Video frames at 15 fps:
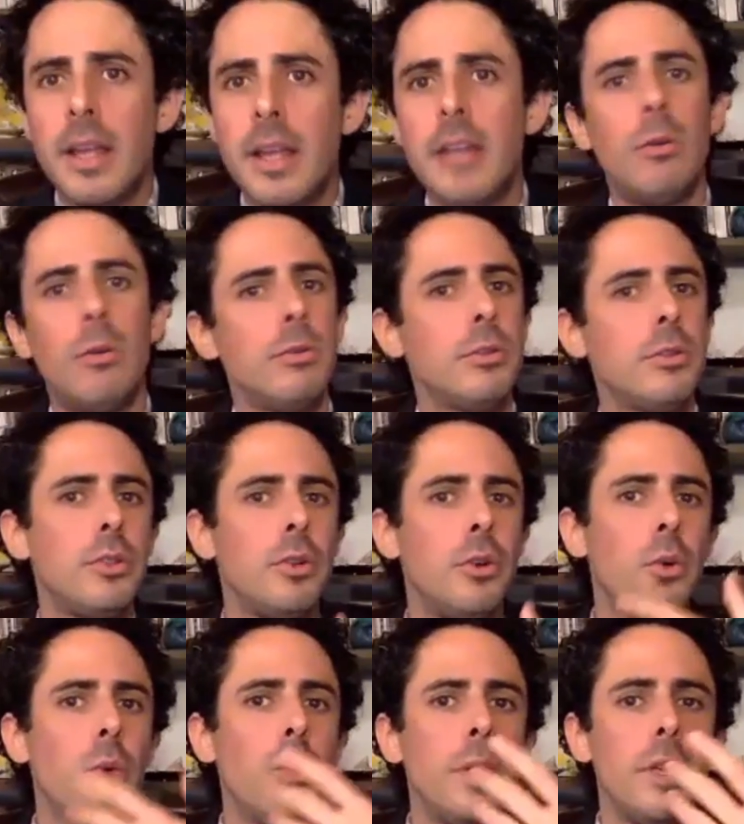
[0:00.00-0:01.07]
and
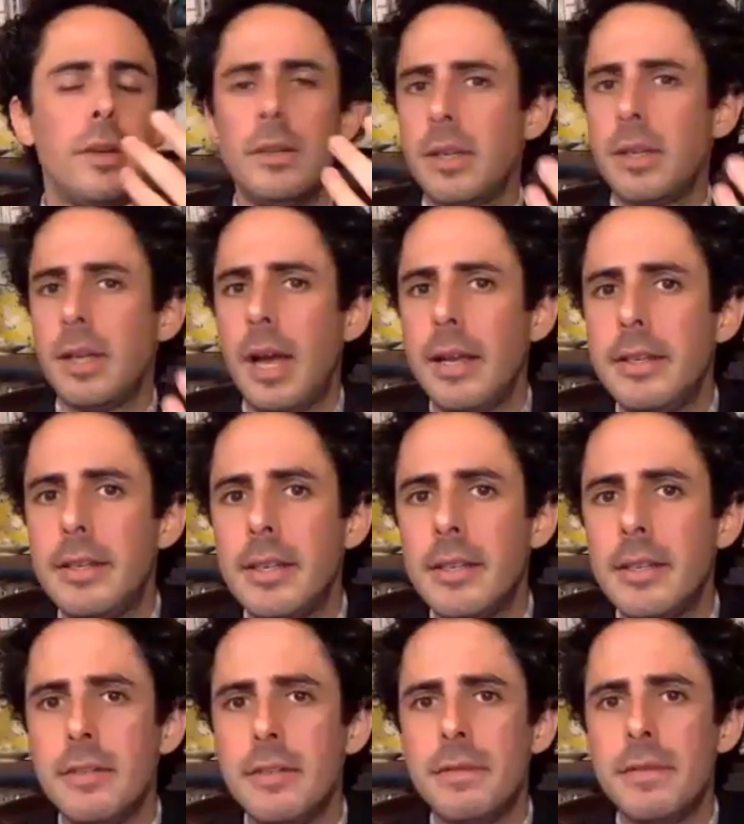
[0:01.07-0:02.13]
also we'll
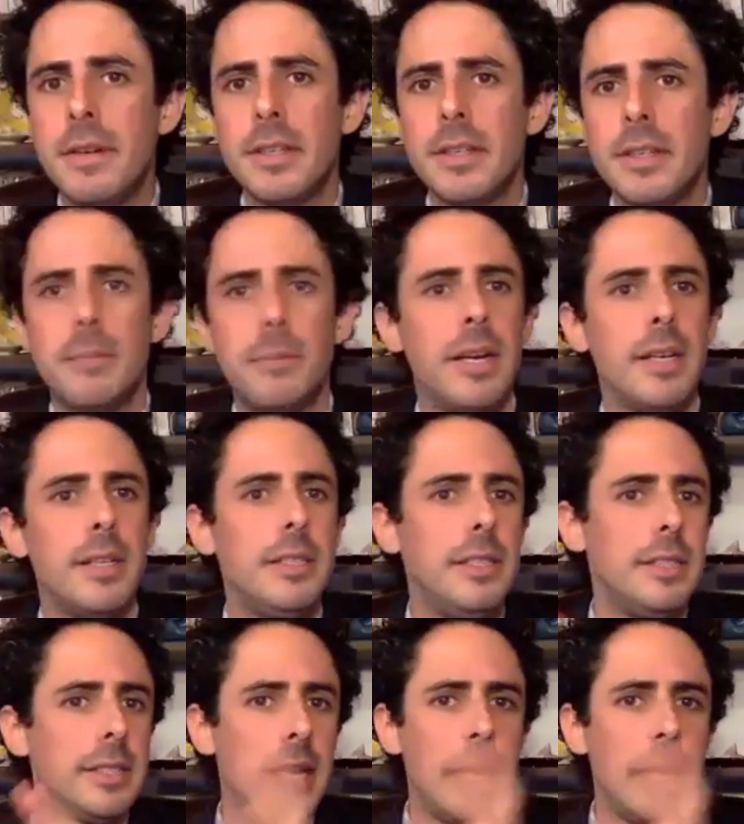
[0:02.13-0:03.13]
identify it by these